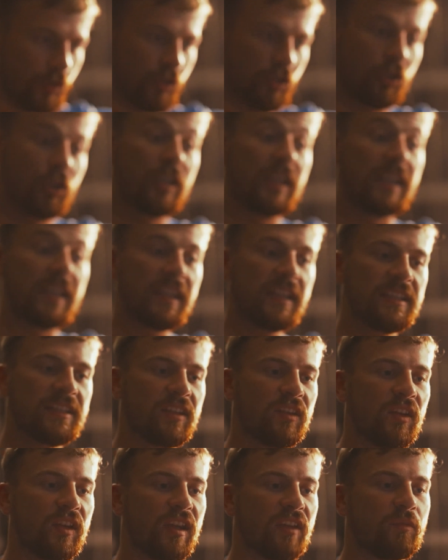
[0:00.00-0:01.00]
could
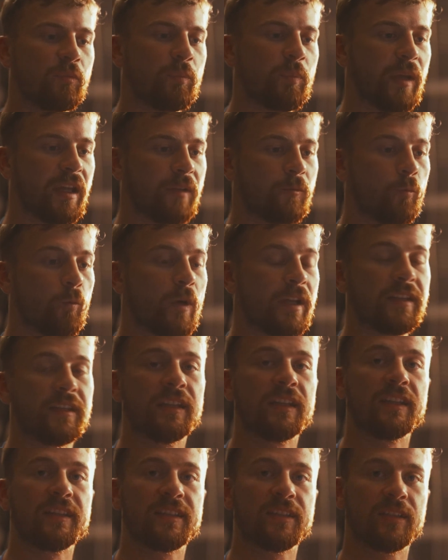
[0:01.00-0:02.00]
easily have been
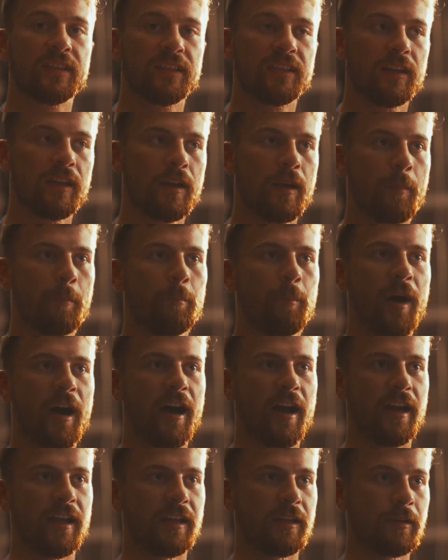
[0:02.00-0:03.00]
witnessed
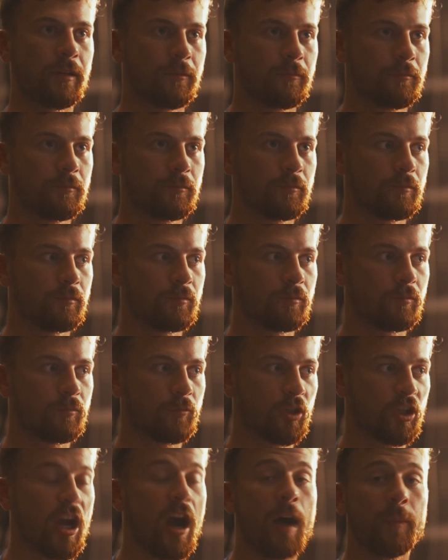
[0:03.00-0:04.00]
by
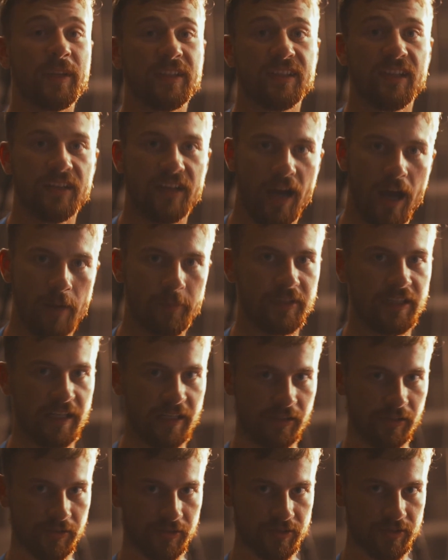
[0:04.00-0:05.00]
common
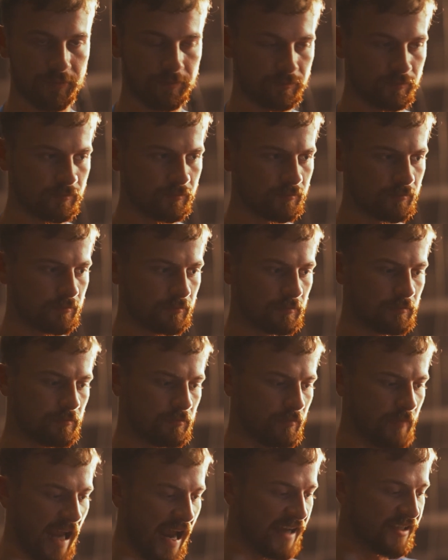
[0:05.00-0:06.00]
denominators,
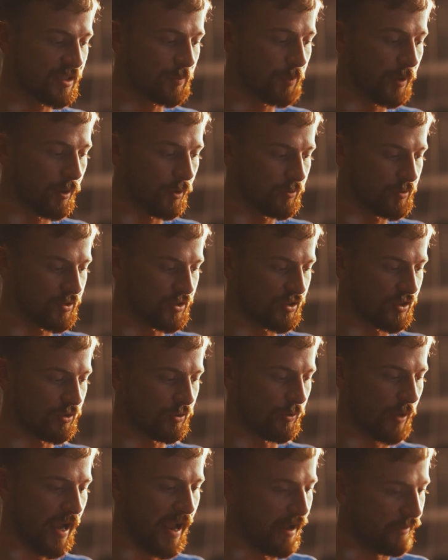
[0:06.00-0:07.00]
as opposed
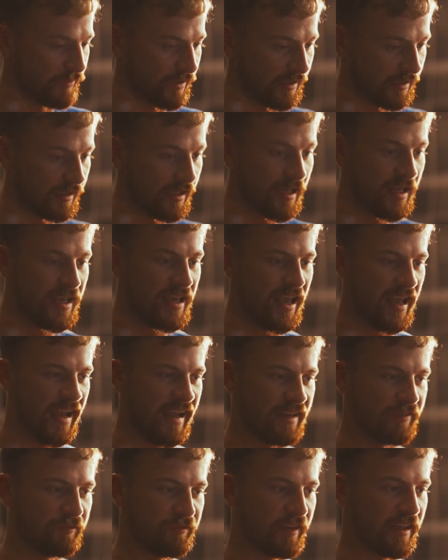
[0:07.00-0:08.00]
to having
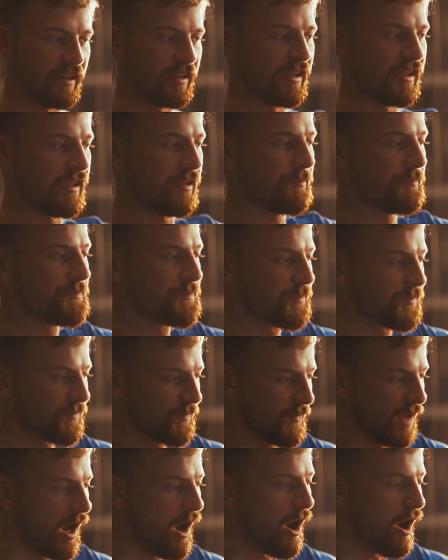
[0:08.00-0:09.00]
a very
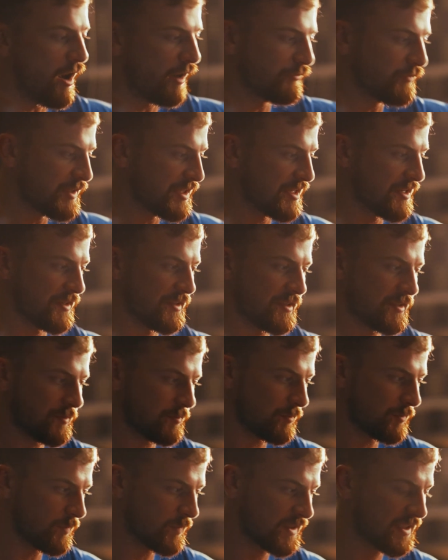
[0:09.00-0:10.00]
obvious
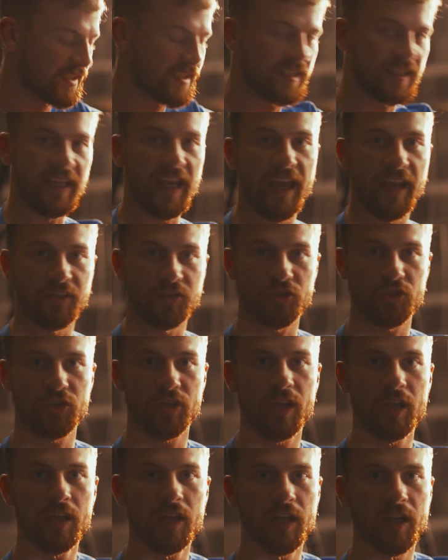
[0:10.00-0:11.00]
sketch
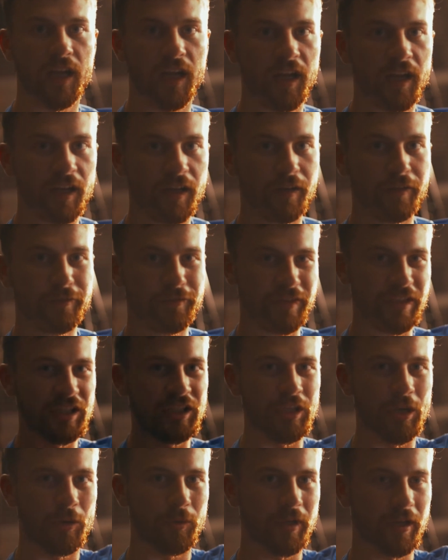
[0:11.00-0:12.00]
of
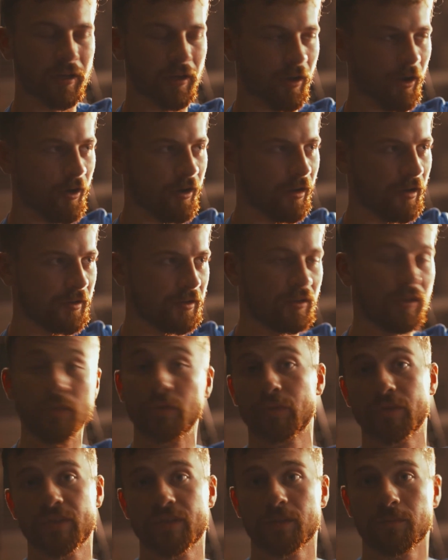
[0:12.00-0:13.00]
Yoda on
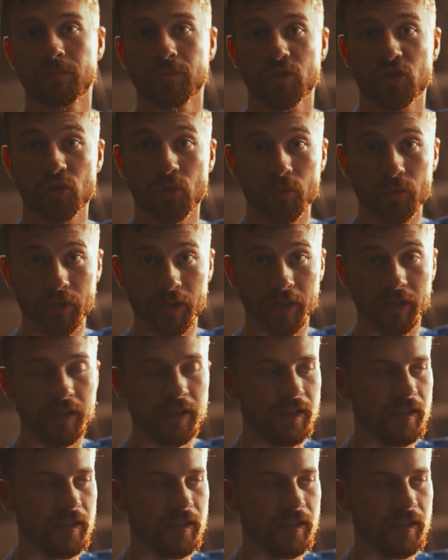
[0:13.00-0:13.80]
Luke's shoulder.